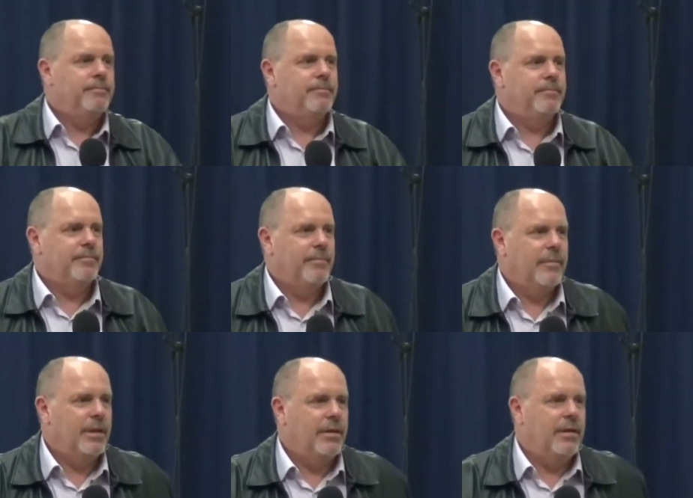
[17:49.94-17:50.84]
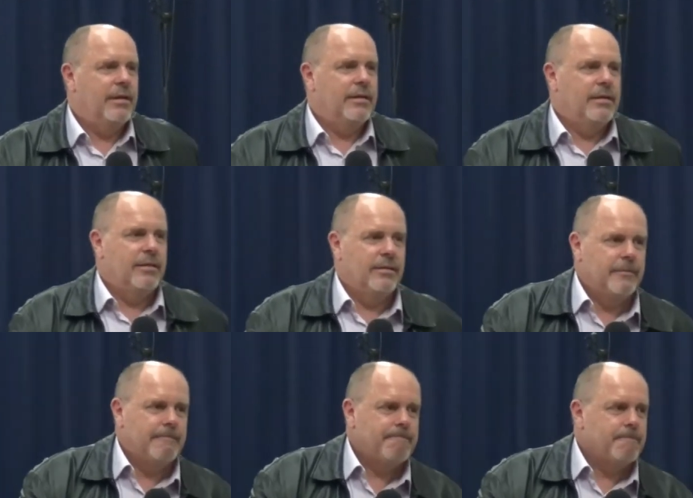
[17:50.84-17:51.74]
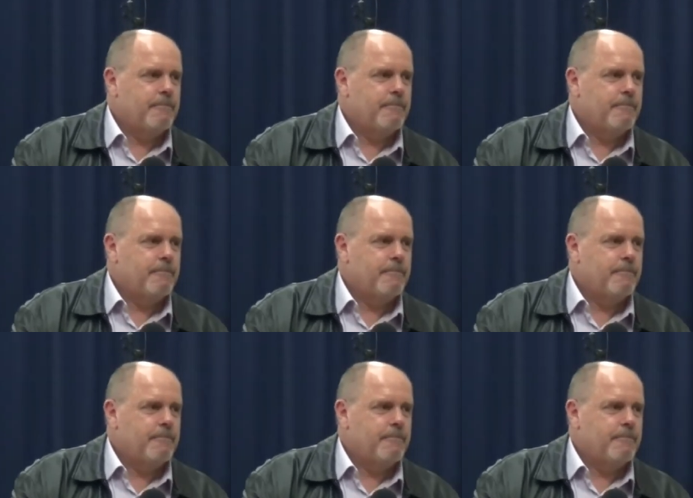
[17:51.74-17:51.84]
Nobody speaks.